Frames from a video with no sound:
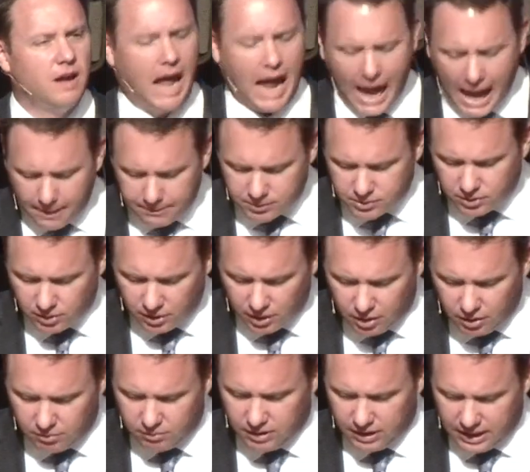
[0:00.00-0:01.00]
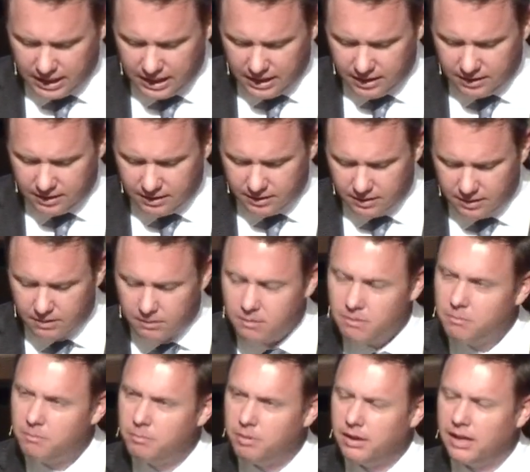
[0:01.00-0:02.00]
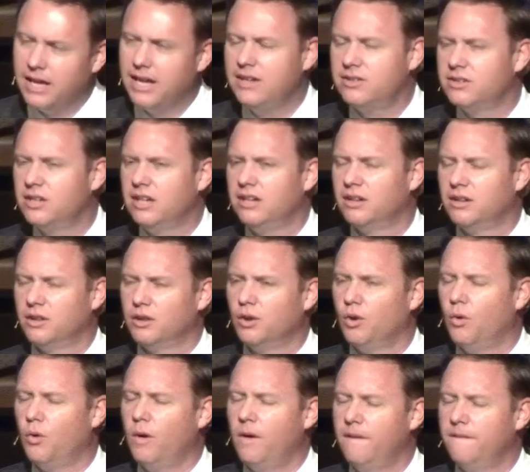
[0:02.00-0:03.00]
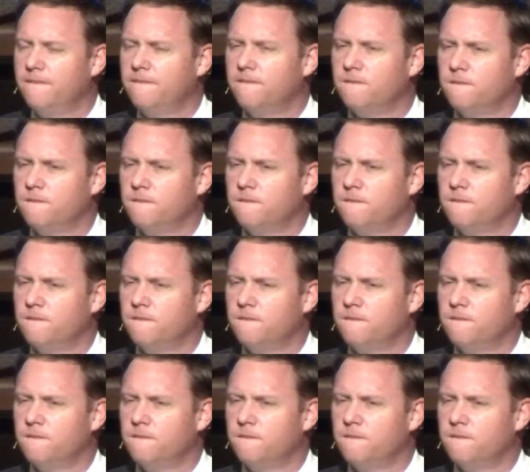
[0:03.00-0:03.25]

absolutely pleasing to the Lord,